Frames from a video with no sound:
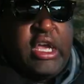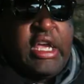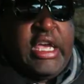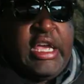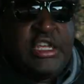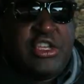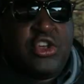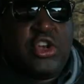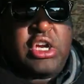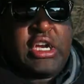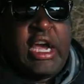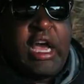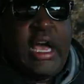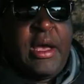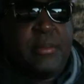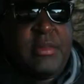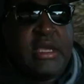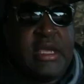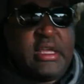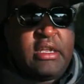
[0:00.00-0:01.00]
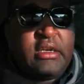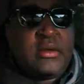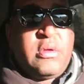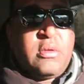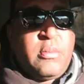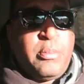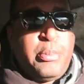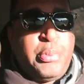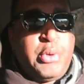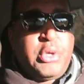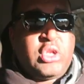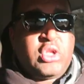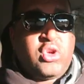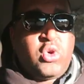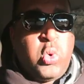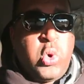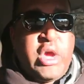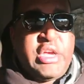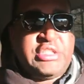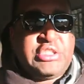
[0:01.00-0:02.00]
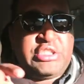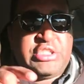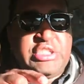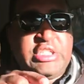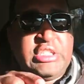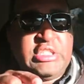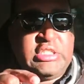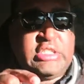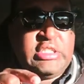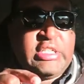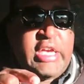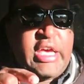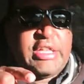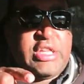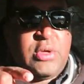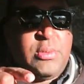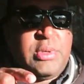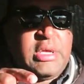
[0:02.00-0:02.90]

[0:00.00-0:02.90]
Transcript: in your comment, put question at the